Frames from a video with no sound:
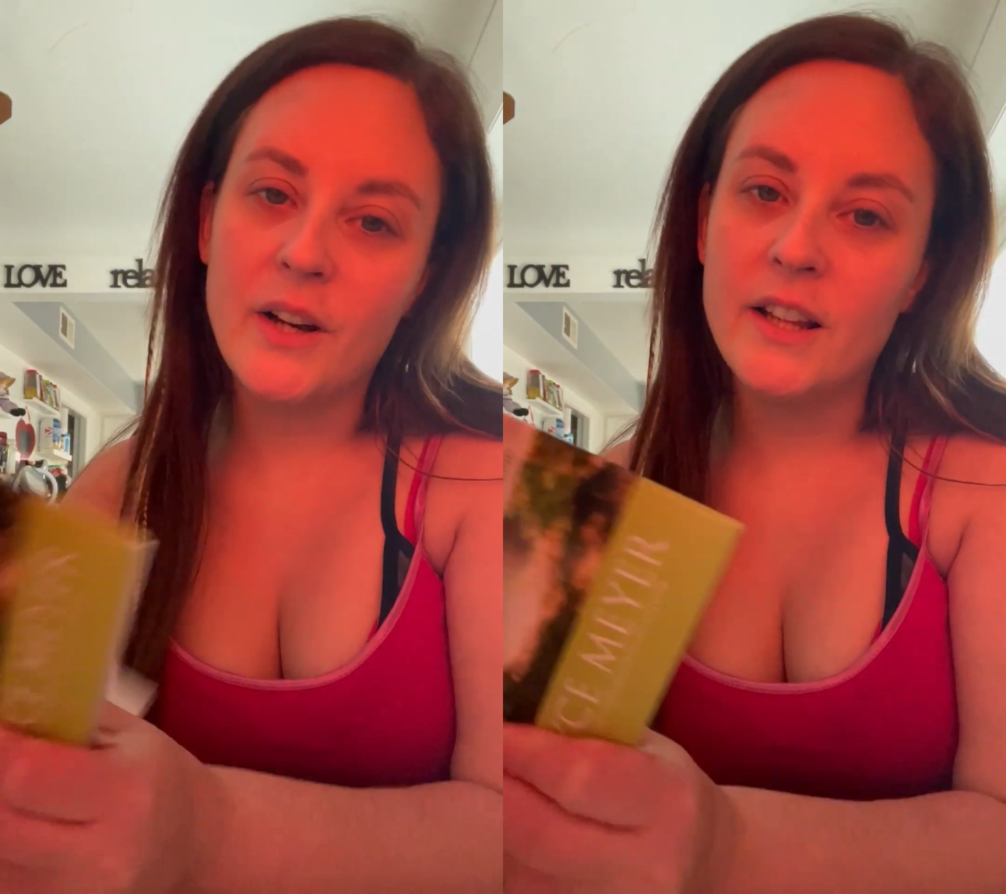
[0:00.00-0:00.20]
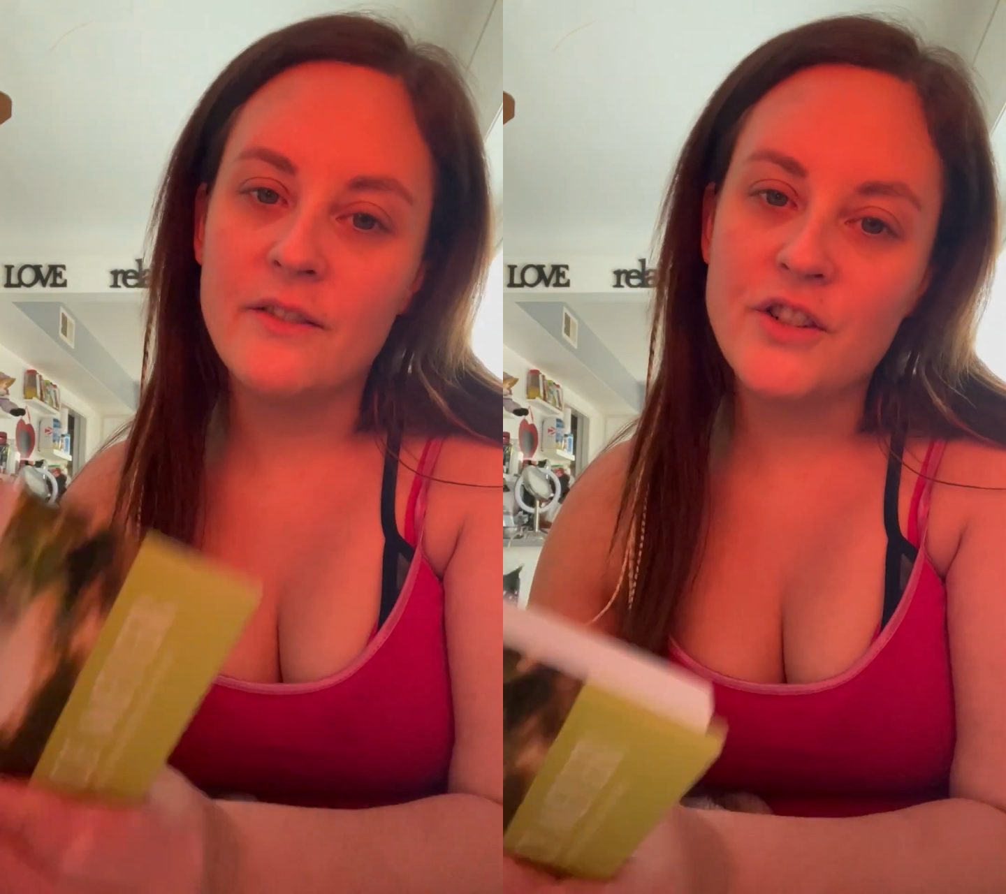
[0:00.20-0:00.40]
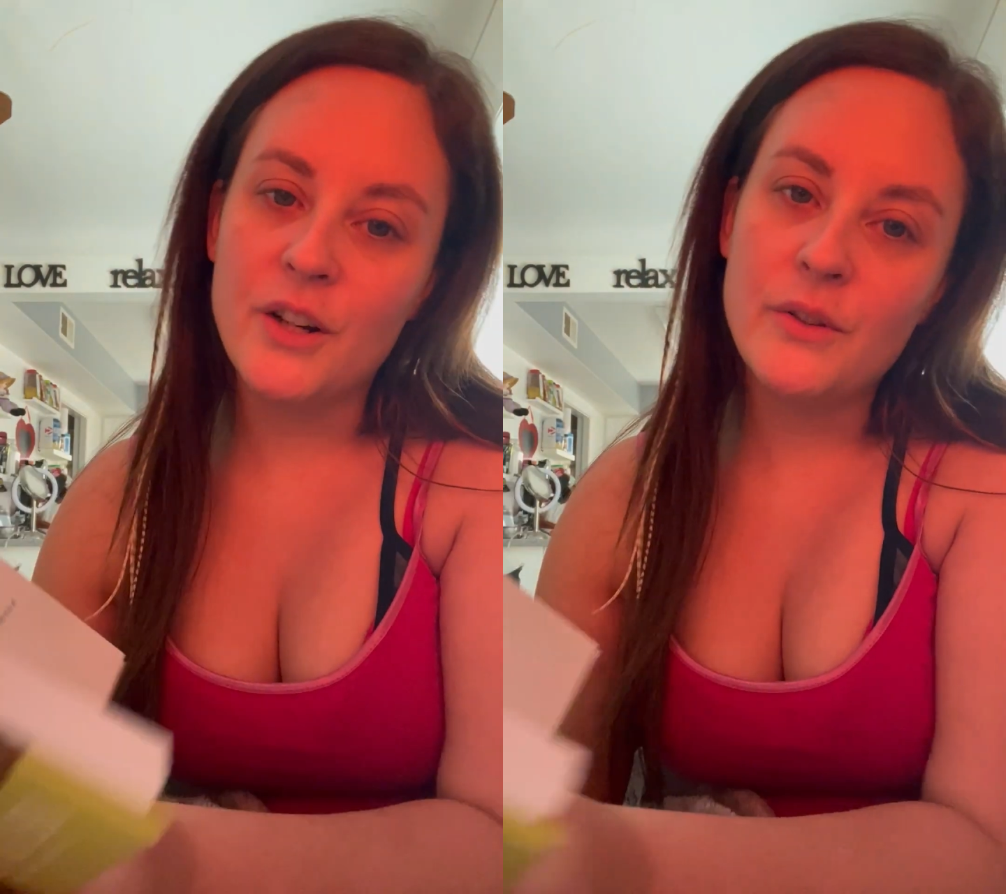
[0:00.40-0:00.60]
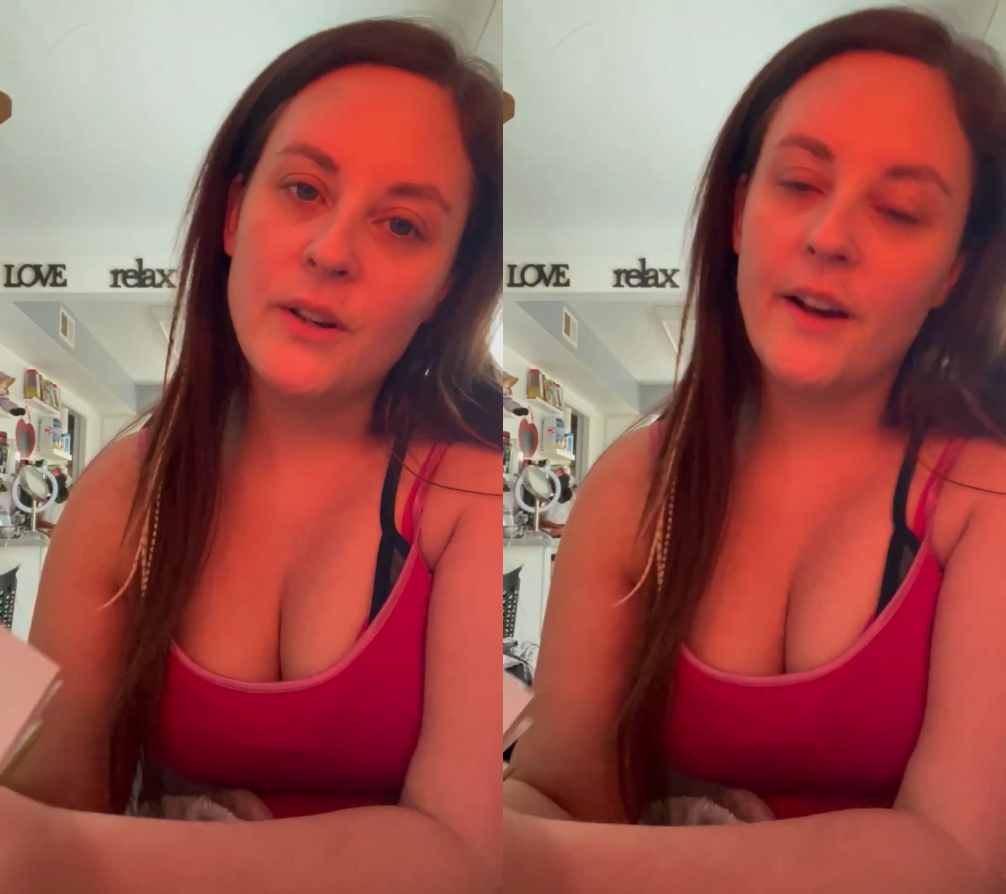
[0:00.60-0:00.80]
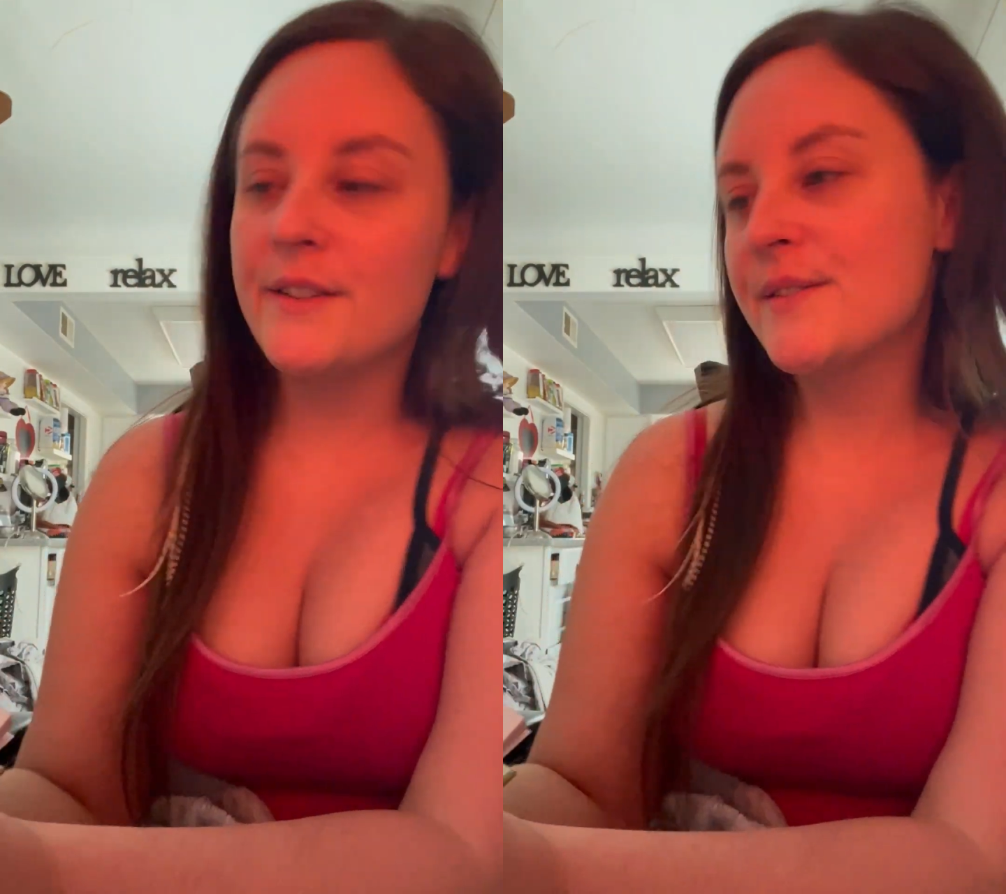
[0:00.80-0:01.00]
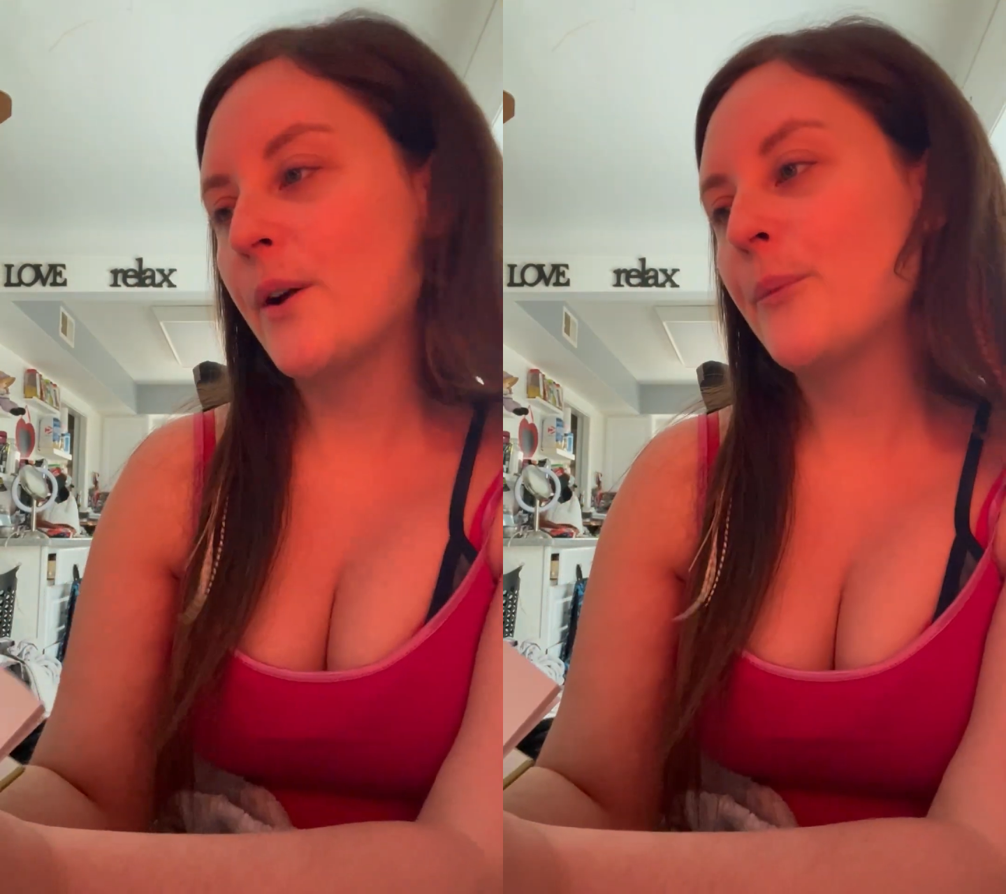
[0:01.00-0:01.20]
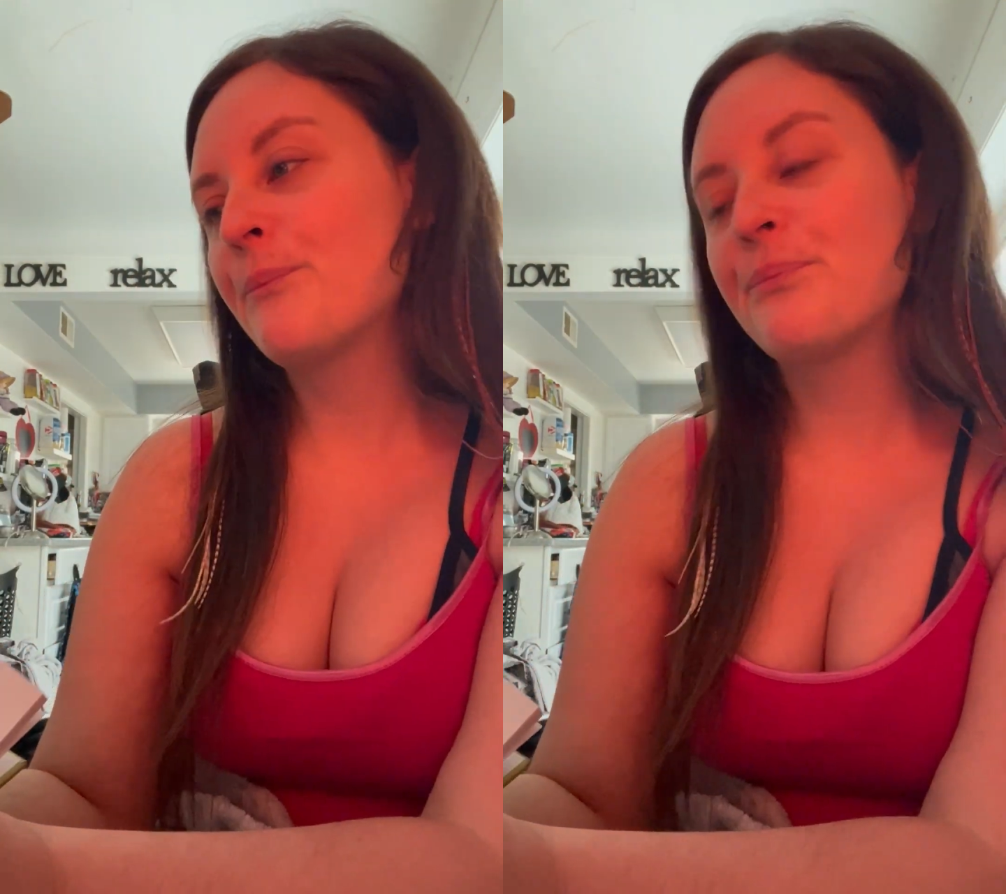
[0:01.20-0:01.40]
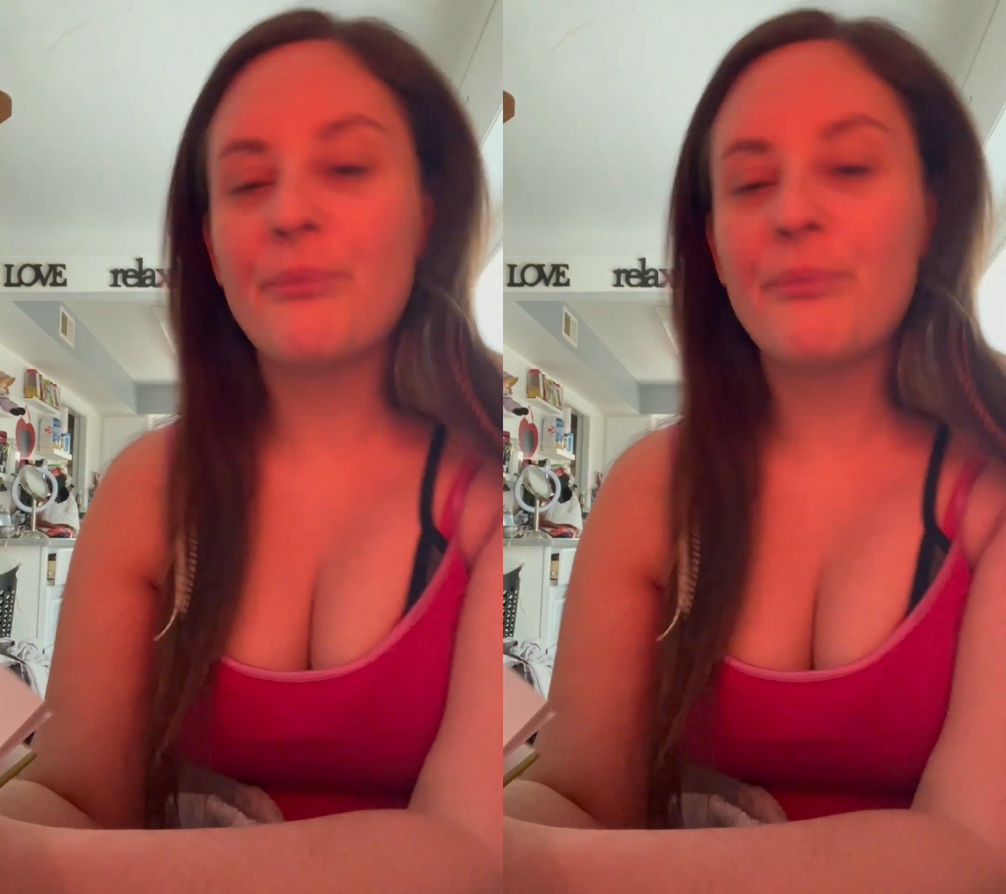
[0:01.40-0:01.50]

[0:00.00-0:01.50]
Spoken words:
I love sharing with you guys, so I